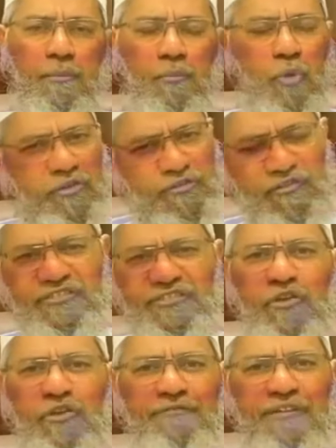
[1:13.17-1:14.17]
Most of the
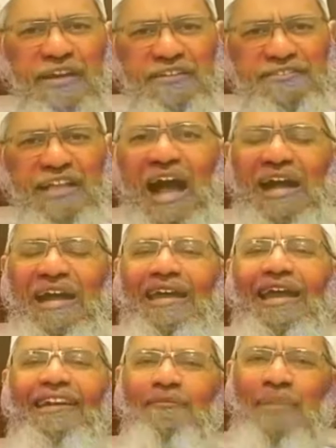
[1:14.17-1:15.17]
sound effects are
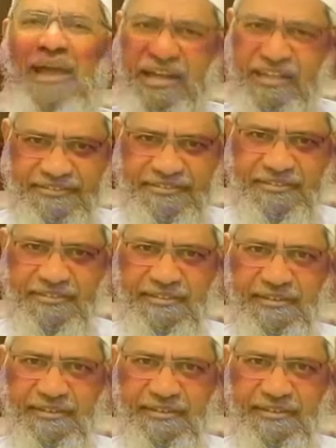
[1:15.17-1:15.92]
created by us,